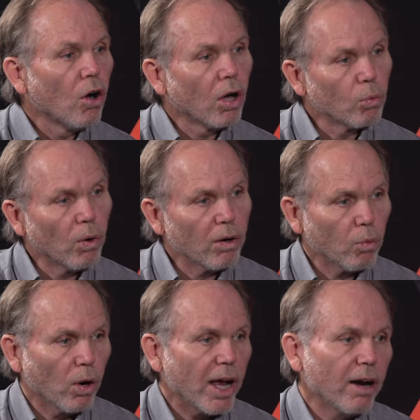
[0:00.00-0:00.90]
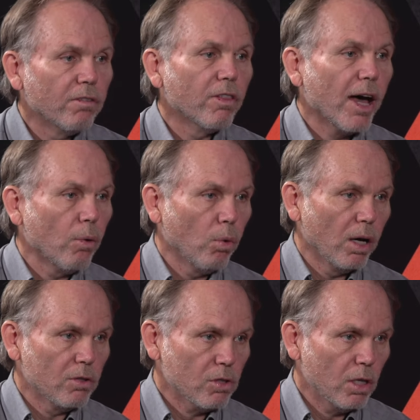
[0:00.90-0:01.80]
on whatever that
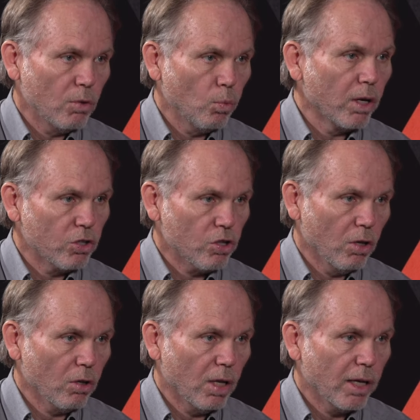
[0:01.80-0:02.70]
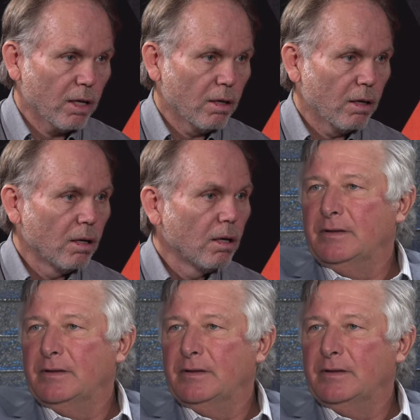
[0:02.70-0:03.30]
was, it, what it should look like. Right.